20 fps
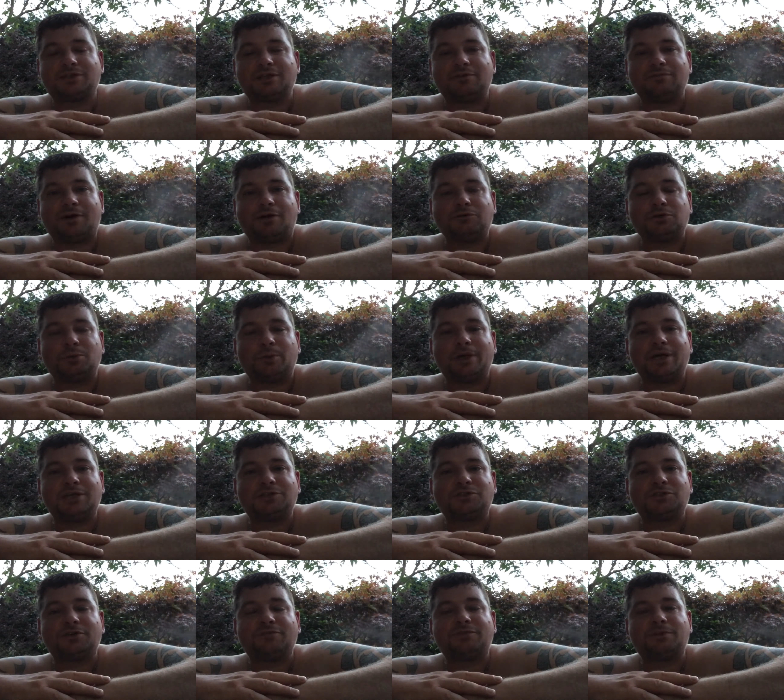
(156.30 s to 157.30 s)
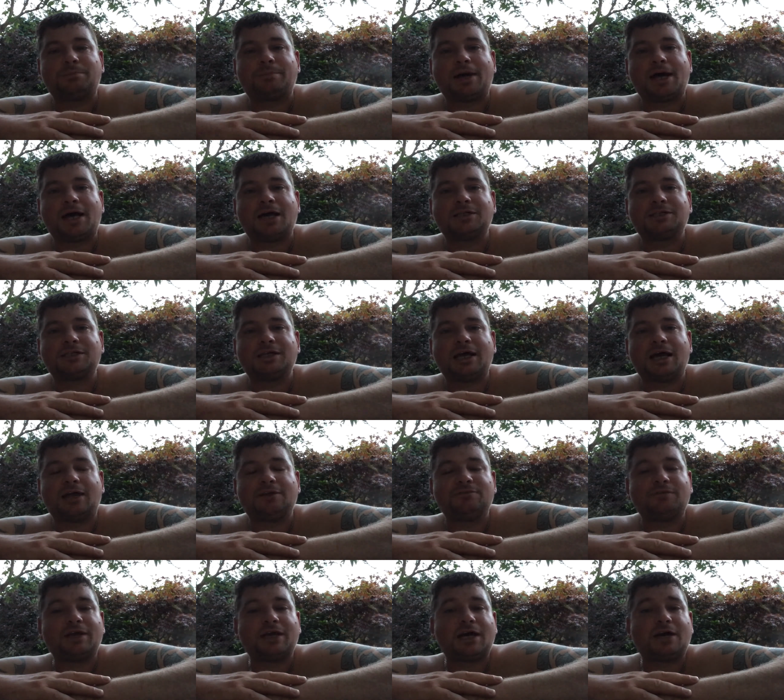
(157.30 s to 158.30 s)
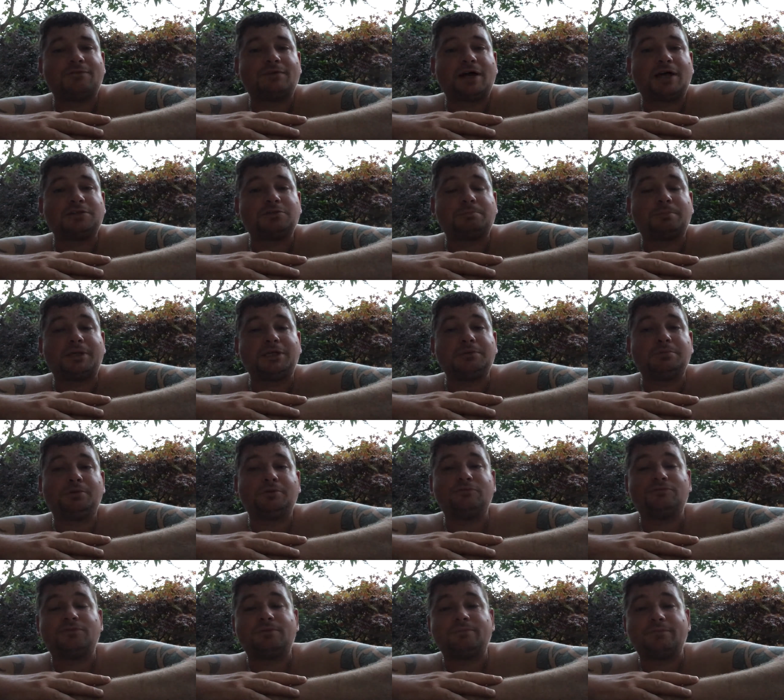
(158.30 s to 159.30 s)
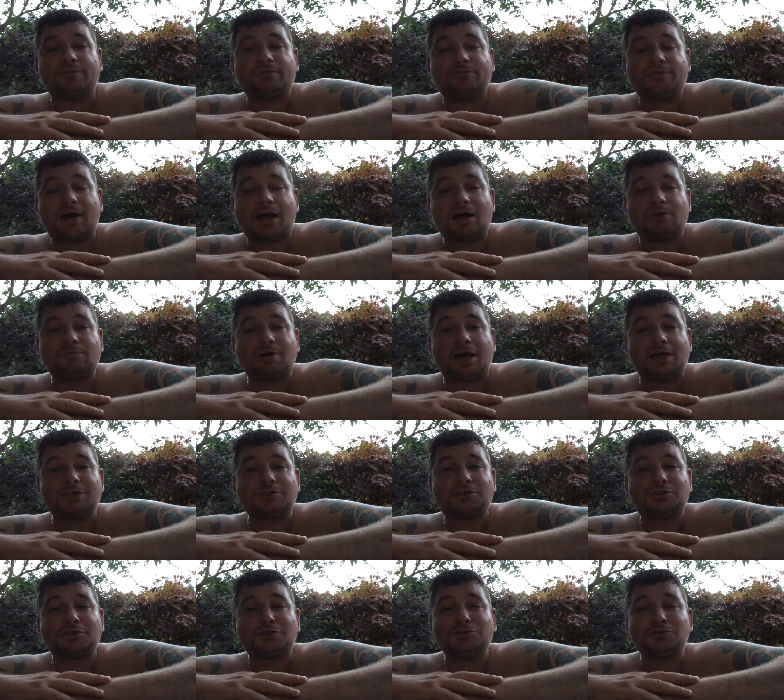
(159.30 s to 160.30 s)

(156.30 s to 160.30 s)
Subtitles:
evaluation of the party, and they have had people from the far right